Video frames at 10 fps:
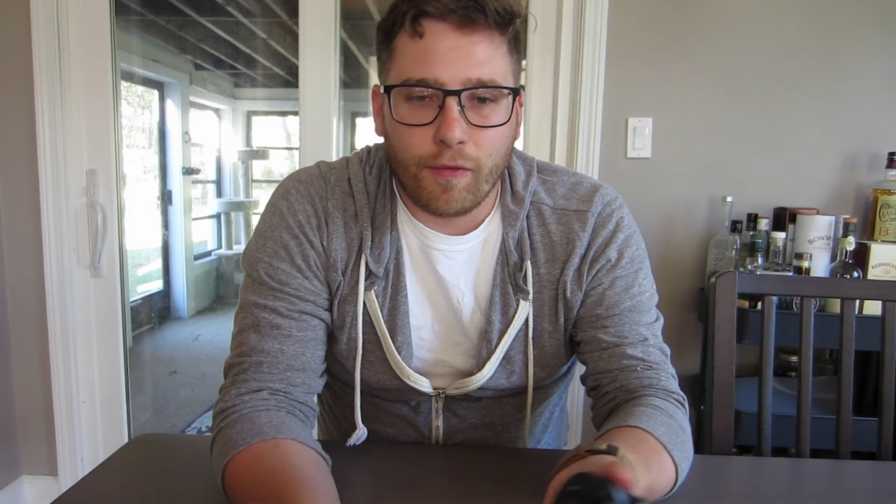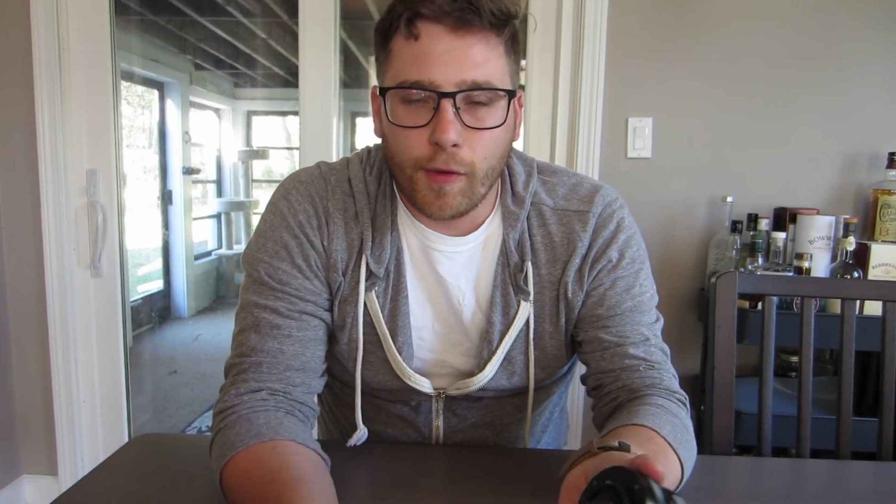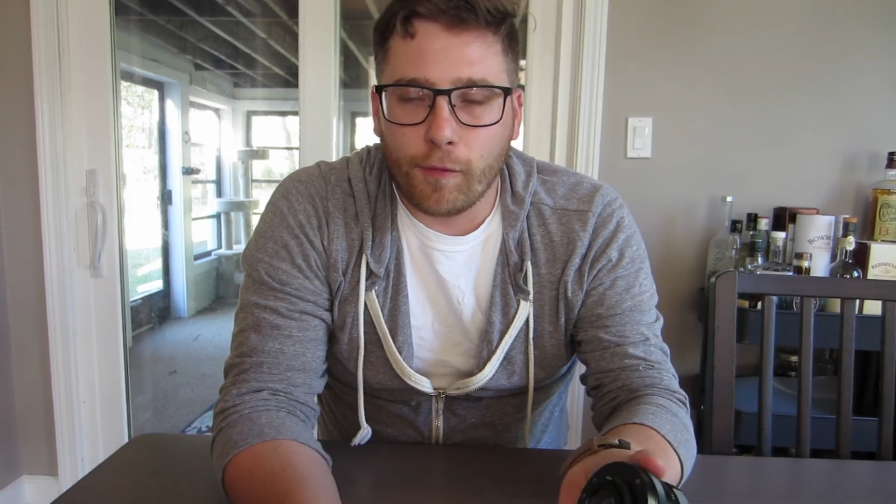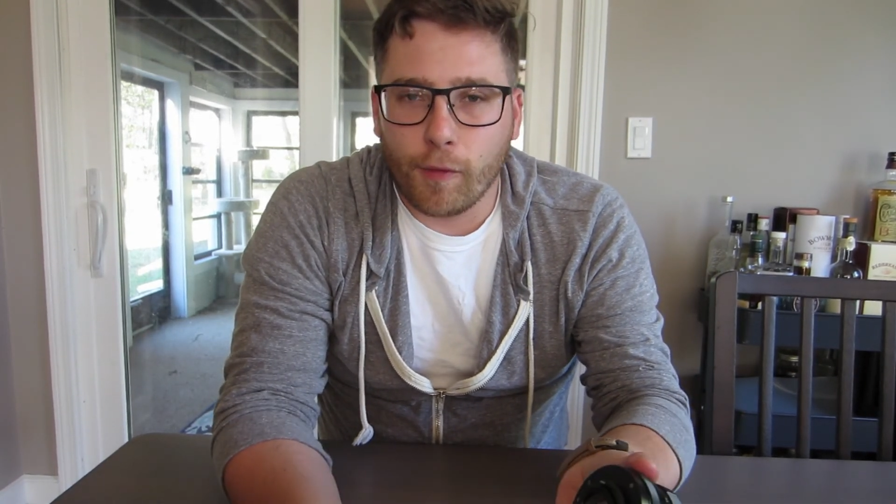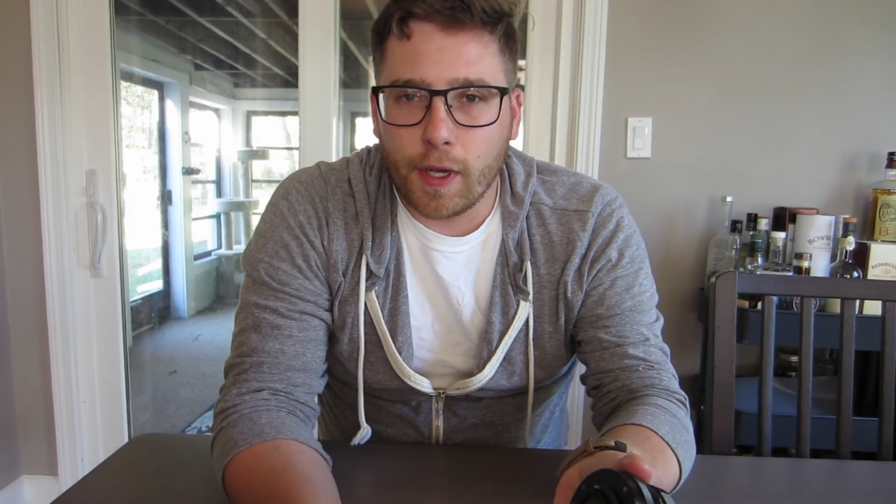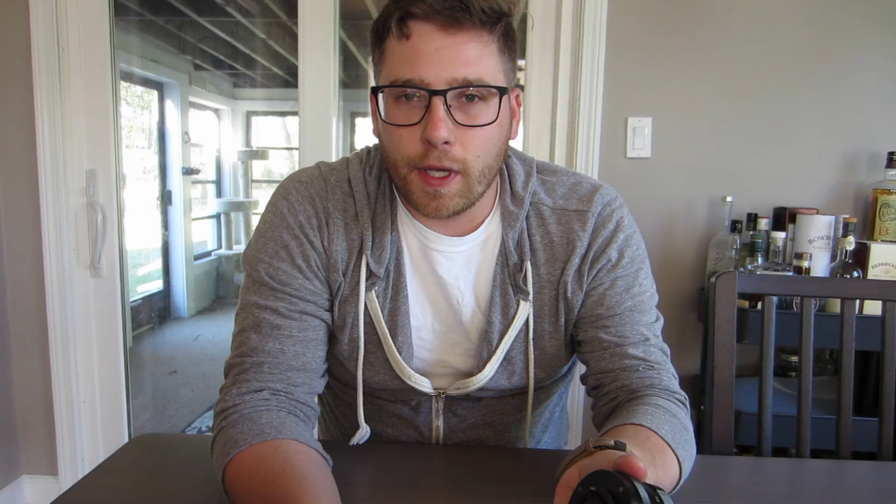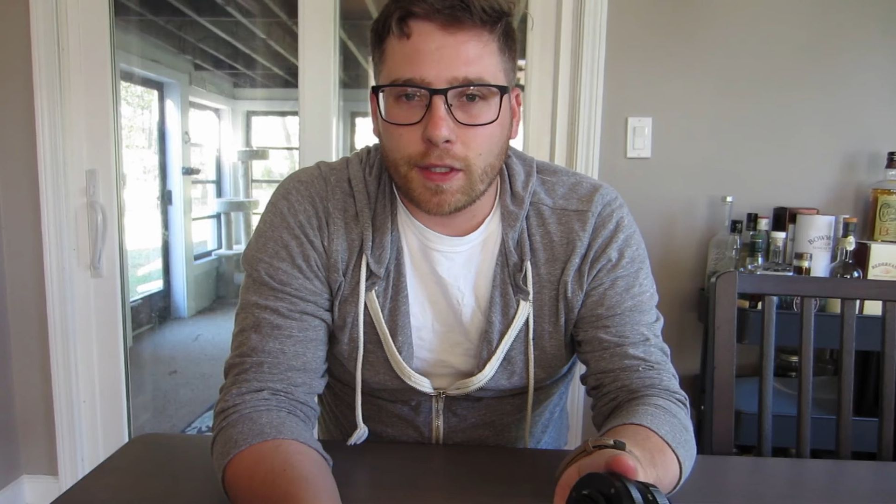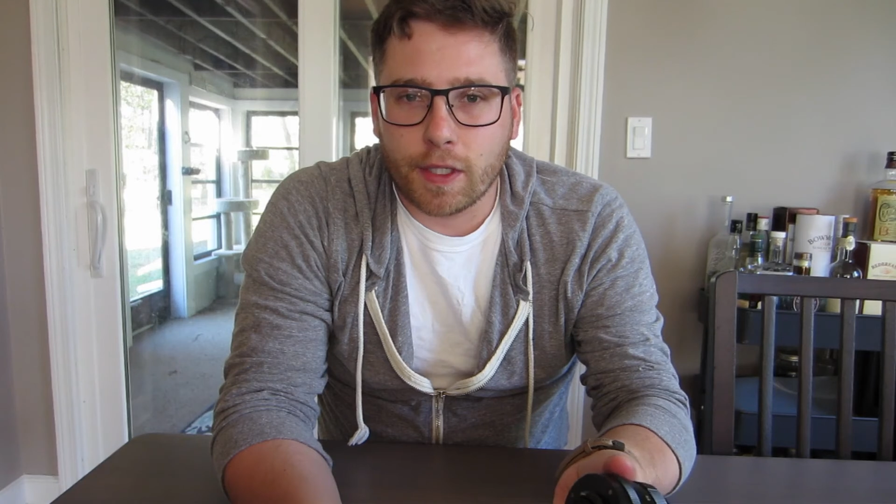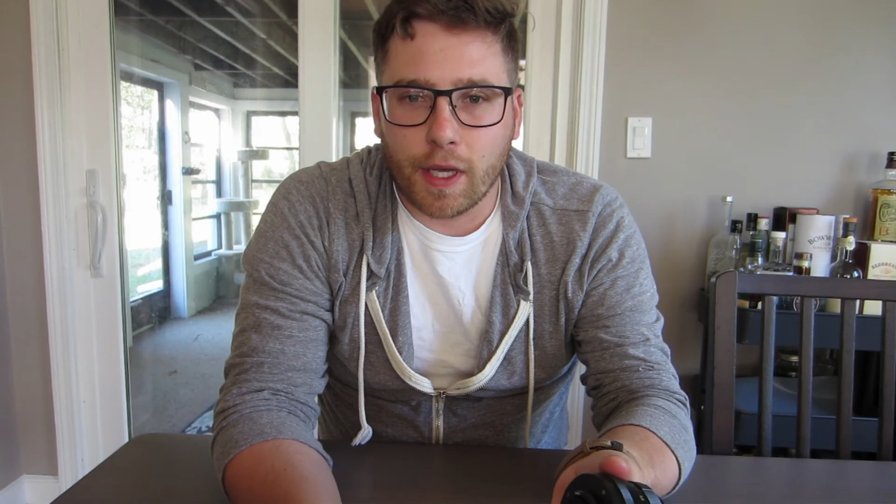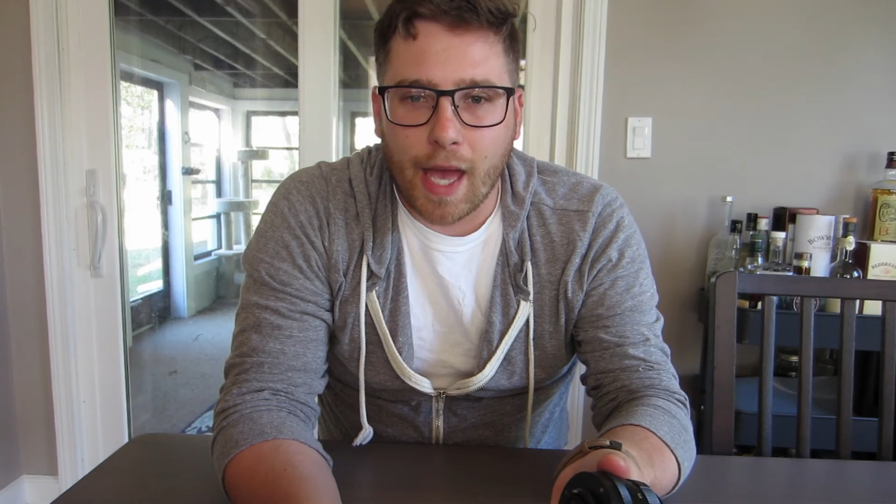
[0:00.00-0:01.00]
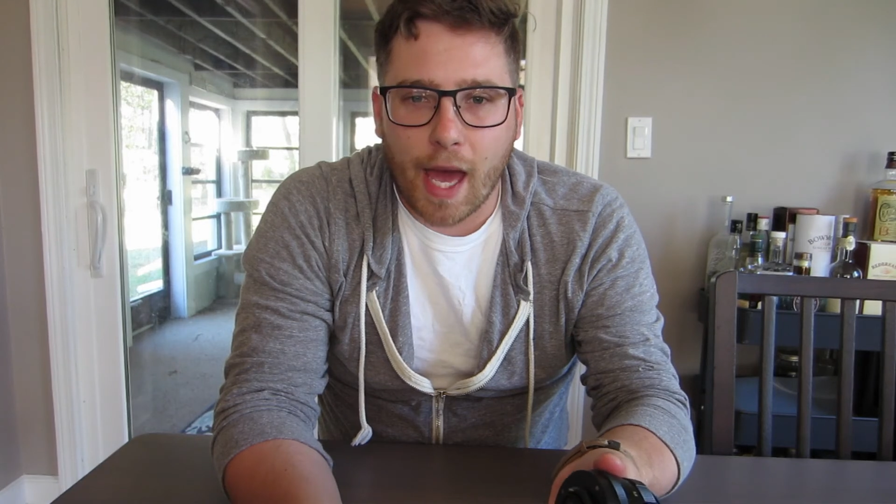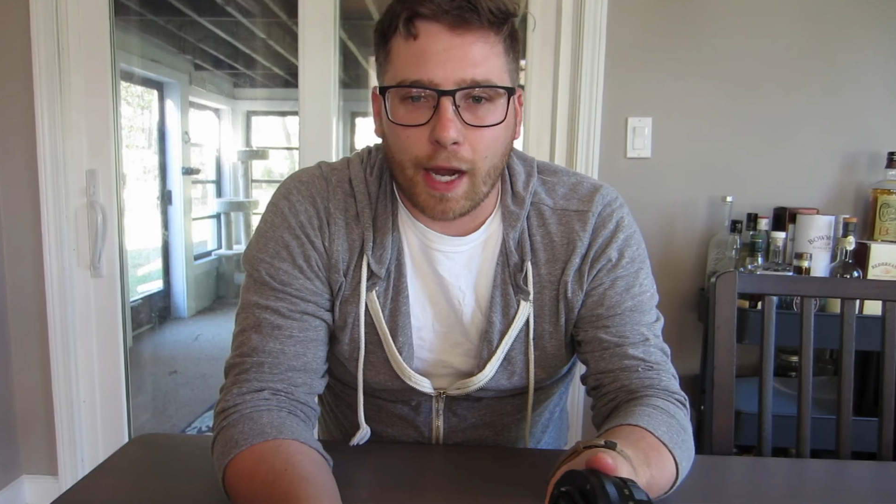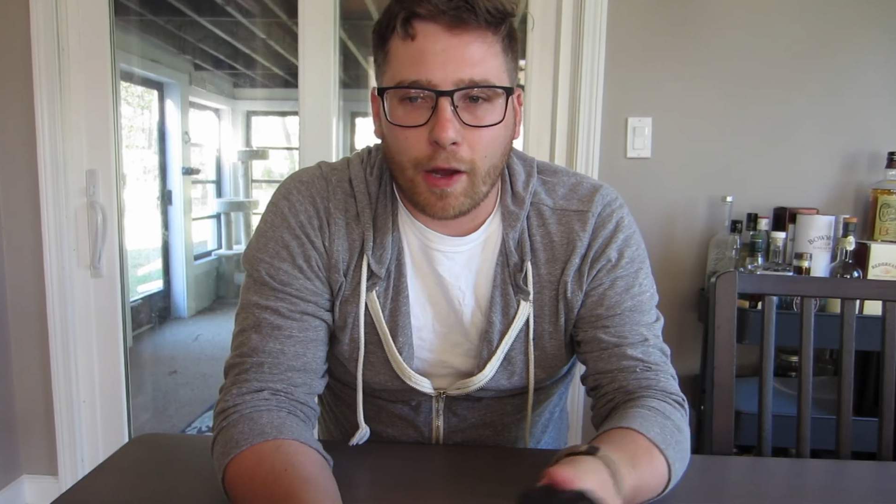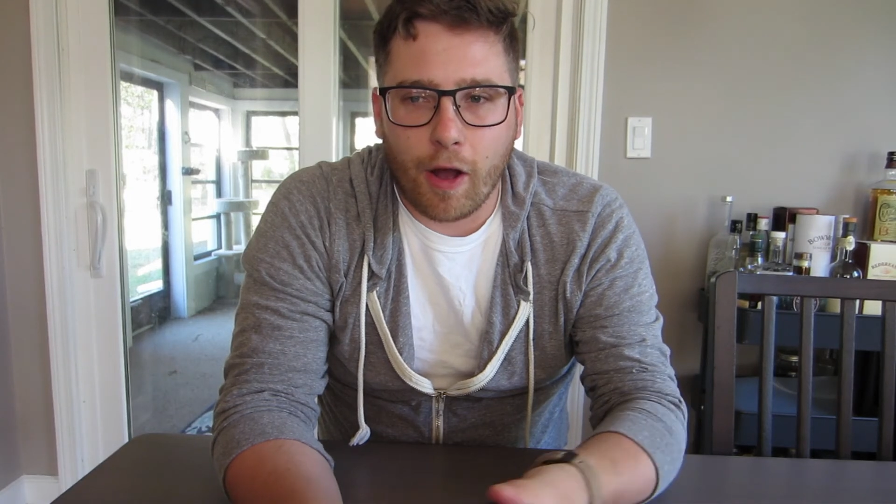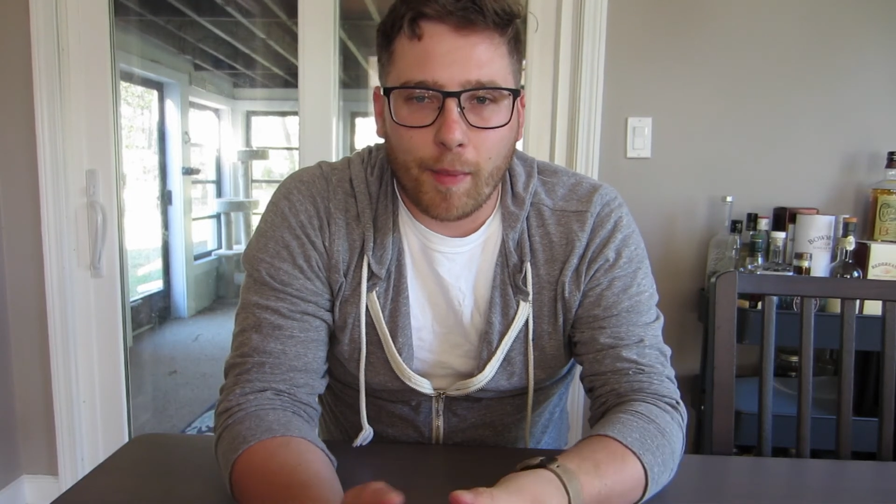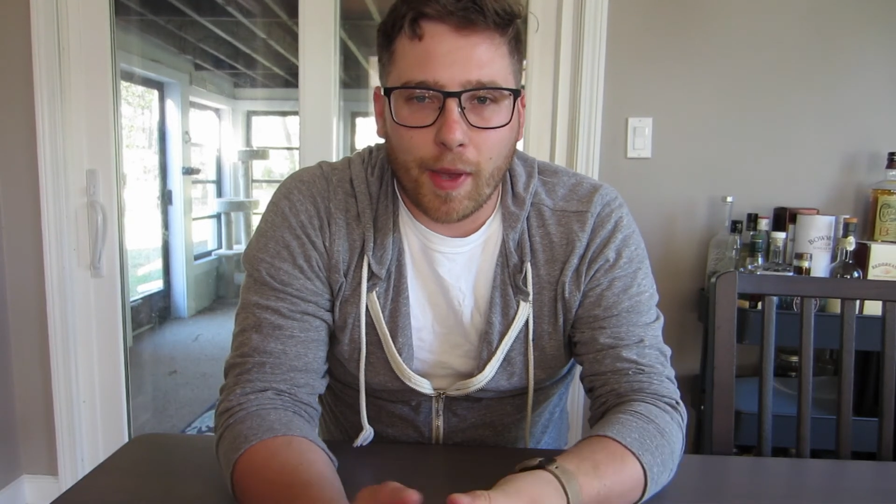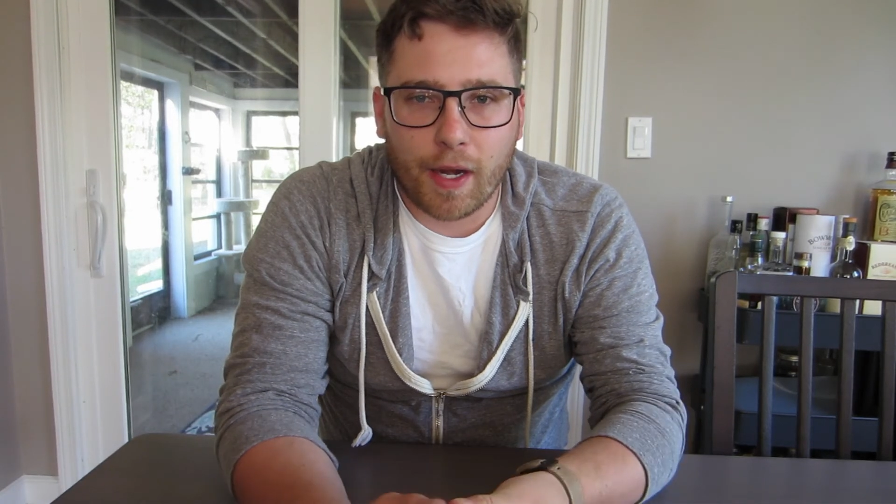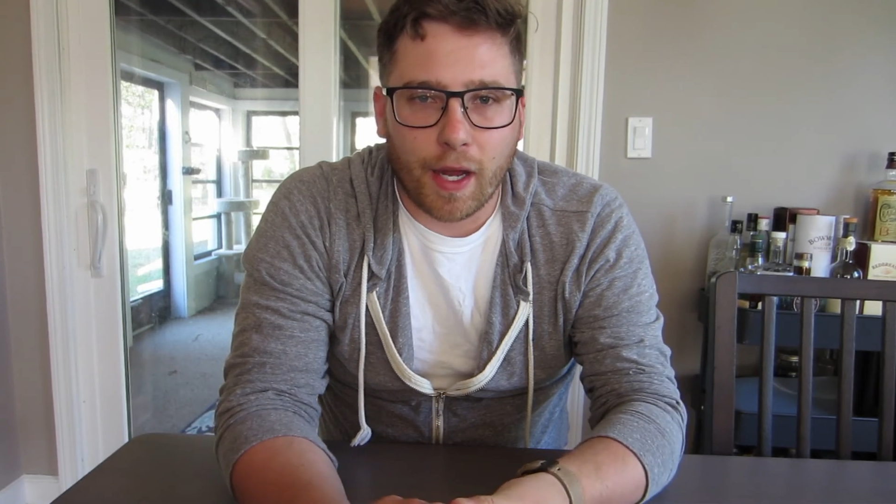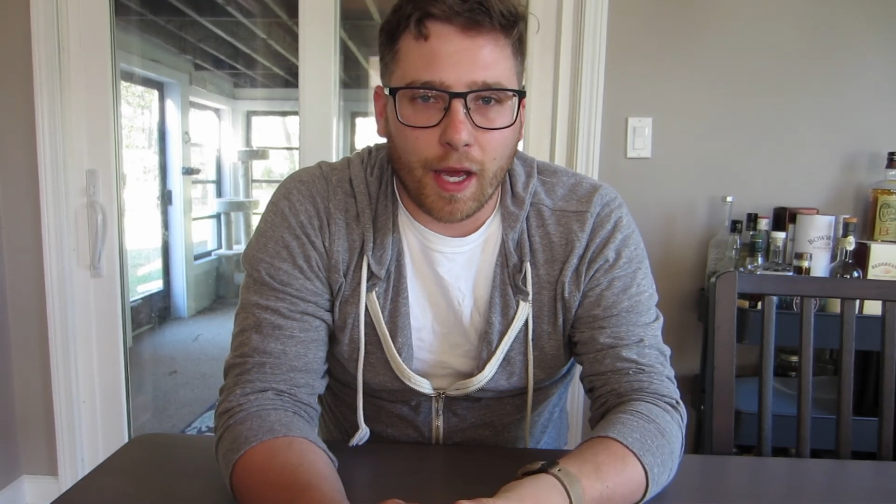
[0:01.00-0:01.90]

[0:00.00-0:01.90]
Feel free to add a comment